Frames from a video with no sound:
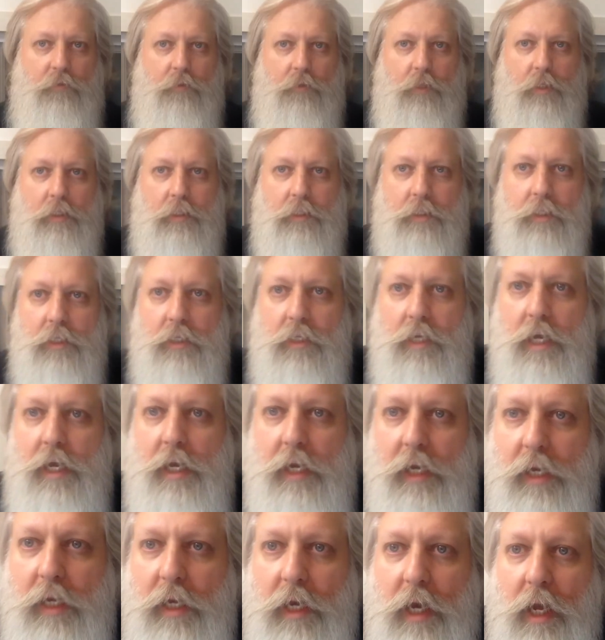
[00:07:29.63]
Like
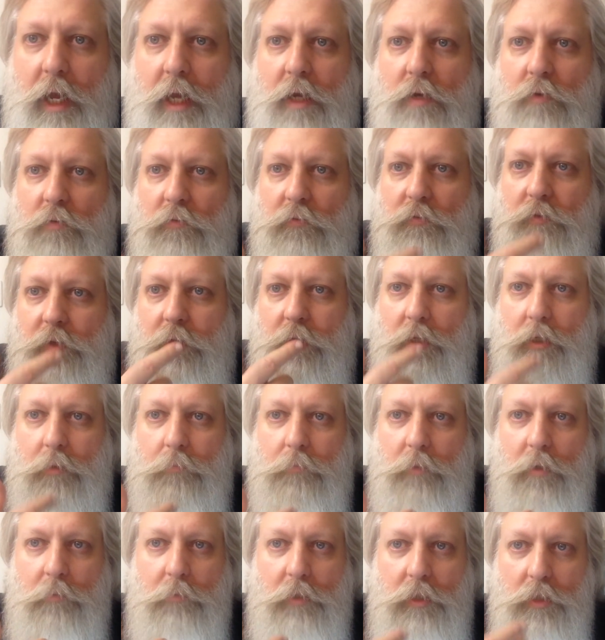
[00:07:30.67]
today, I don't feel
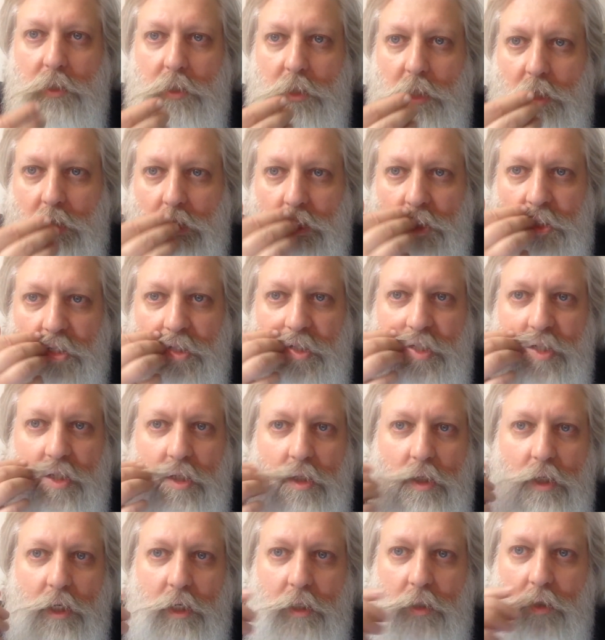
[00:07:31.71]
like my mustache looks
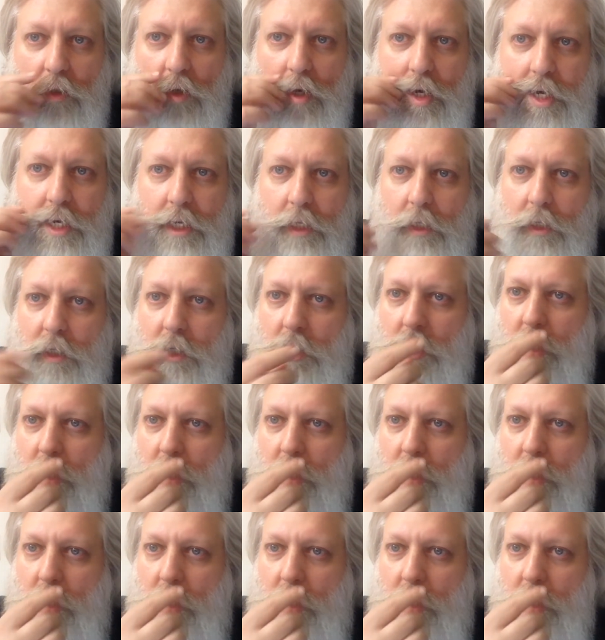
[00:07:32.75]
all that great.